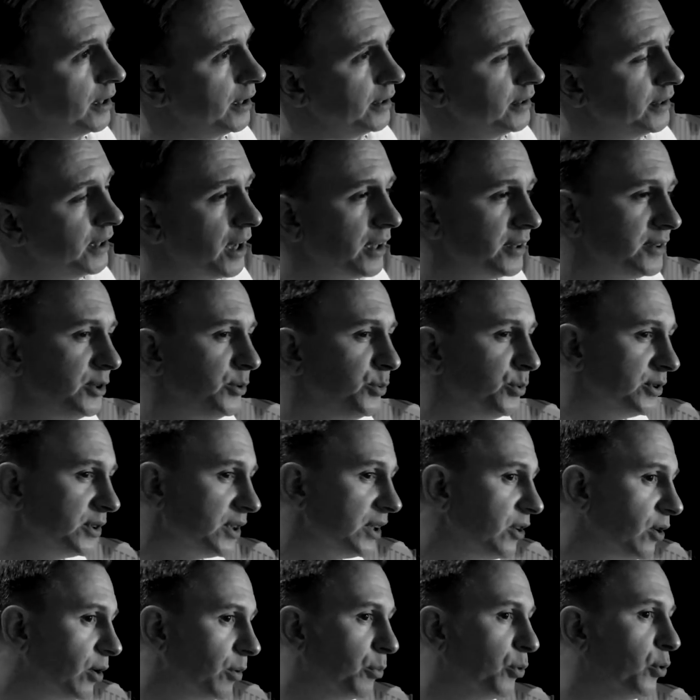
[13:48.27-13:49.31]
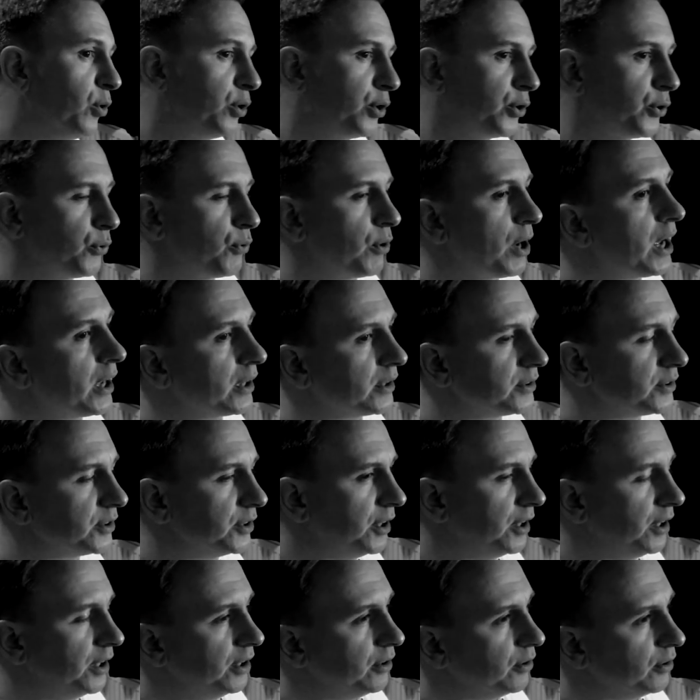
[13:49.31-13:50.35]
Yes, he was a little more crass
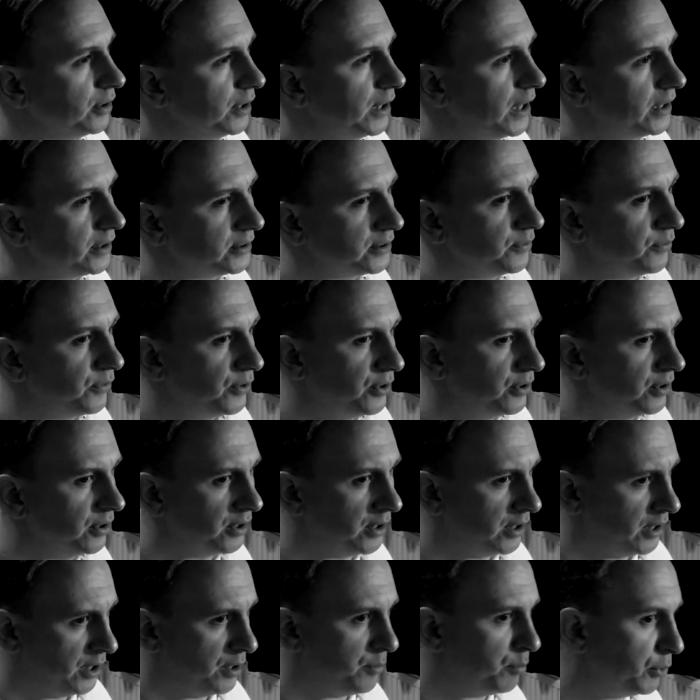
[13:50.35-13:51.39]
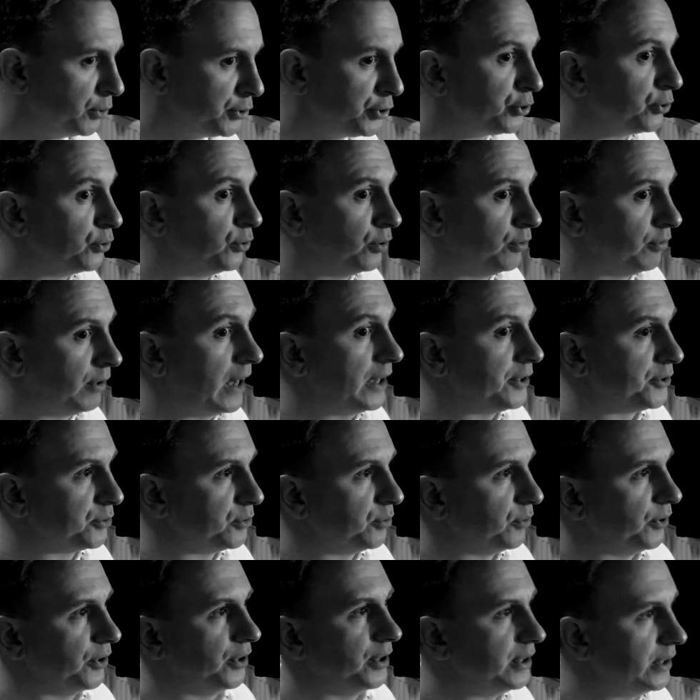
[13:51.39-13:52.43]
and a little less of the mature
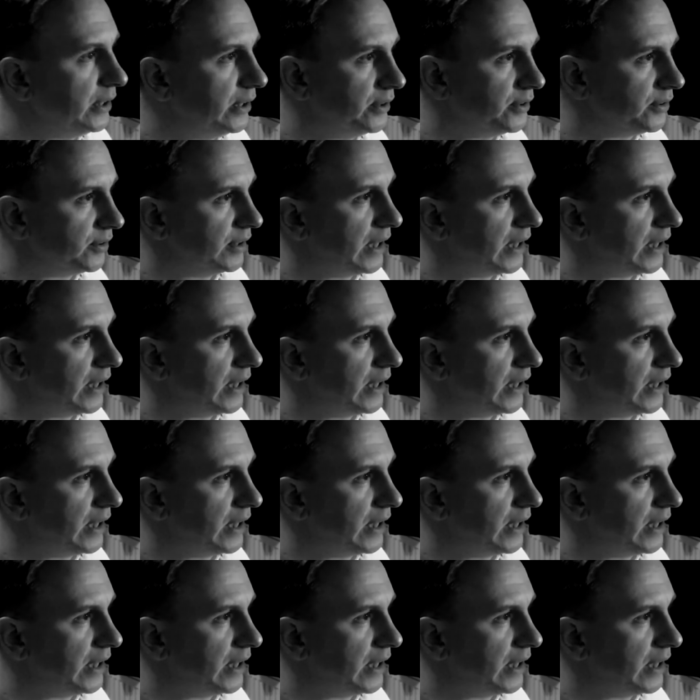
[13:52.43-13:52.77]
adult that he is